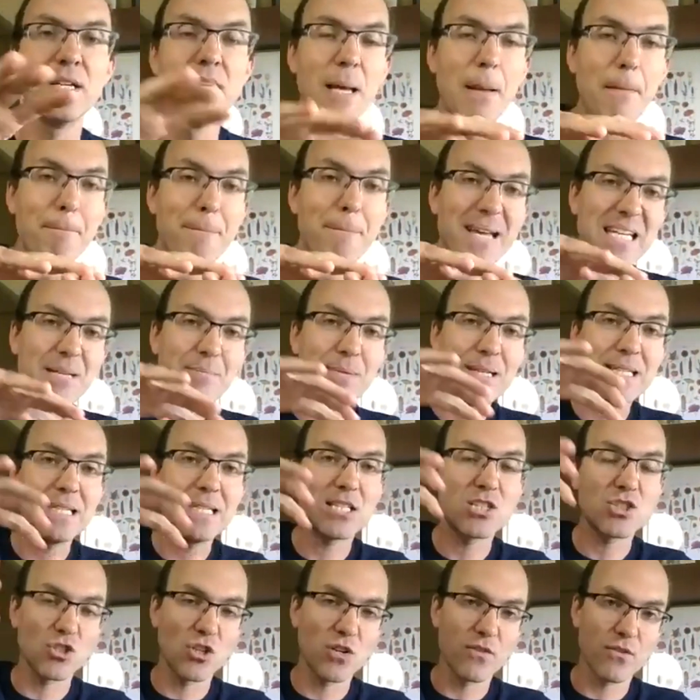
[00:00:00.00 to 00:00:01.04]
many, many
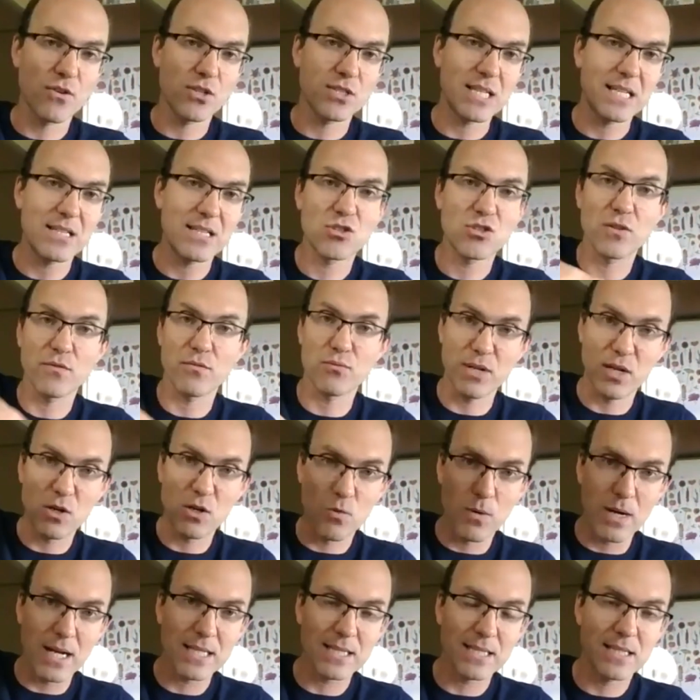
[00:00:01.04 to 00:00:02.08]
servers that serve
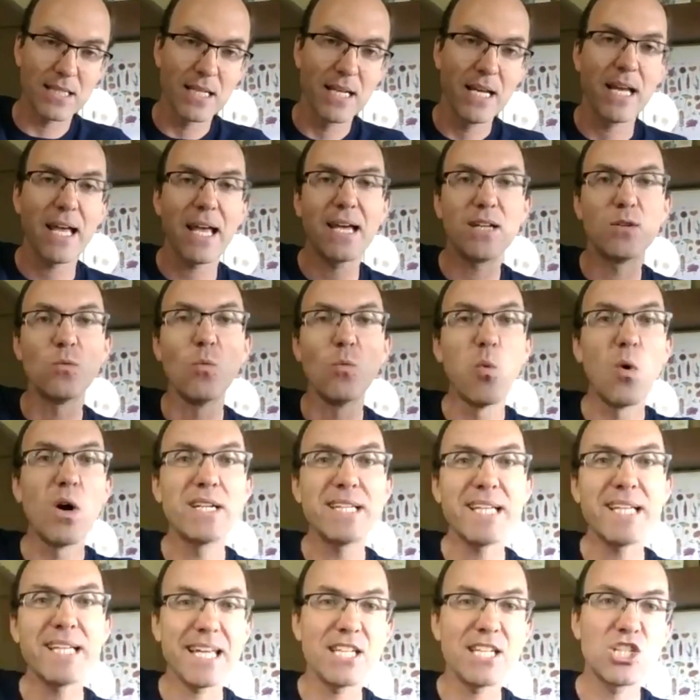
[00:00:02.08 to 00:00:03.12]
requests and one
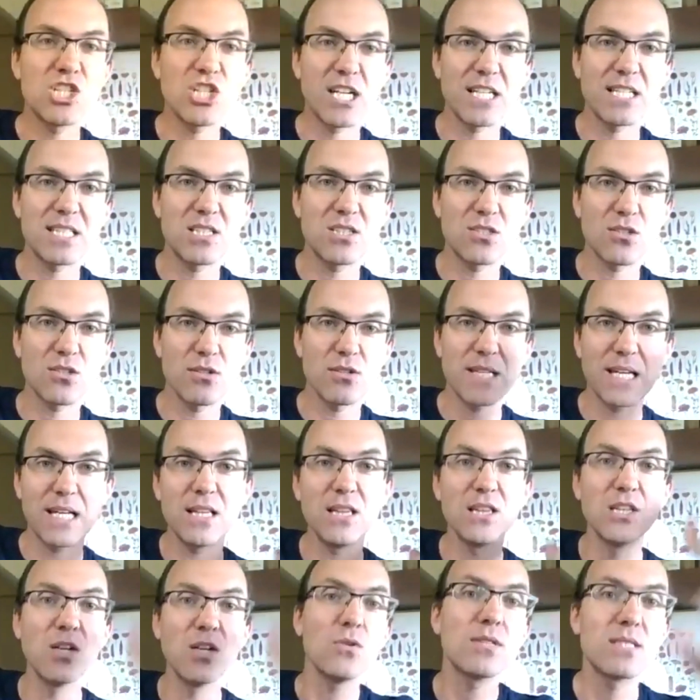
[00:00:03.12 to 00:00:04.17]
ingester that
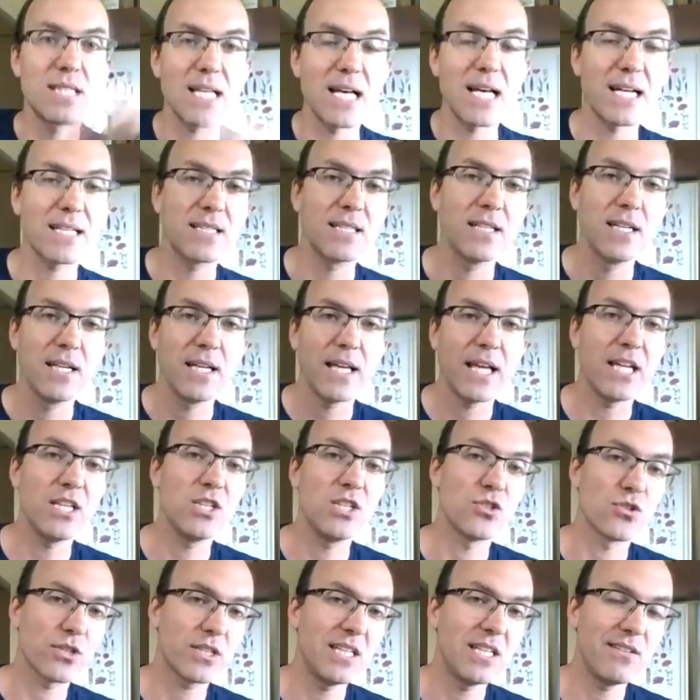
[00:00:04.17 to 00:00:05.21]
loads that in
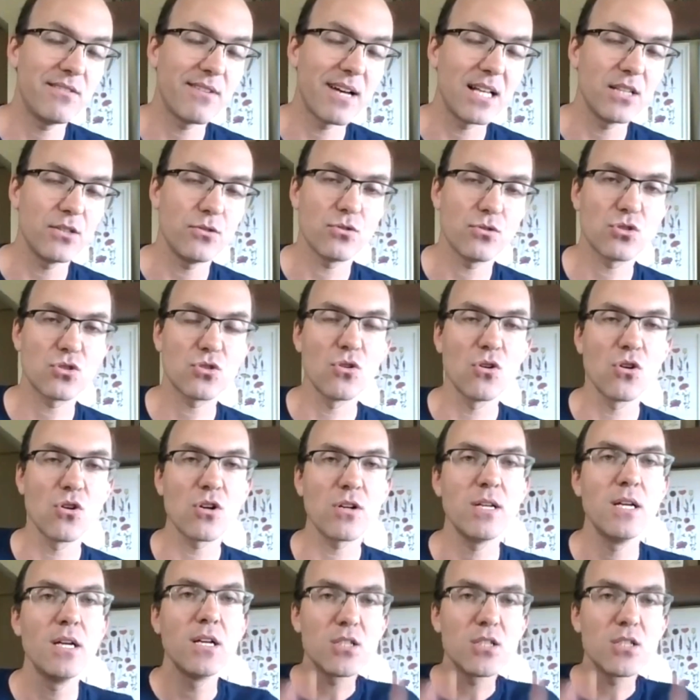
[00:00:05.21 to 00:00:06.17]
your key value store.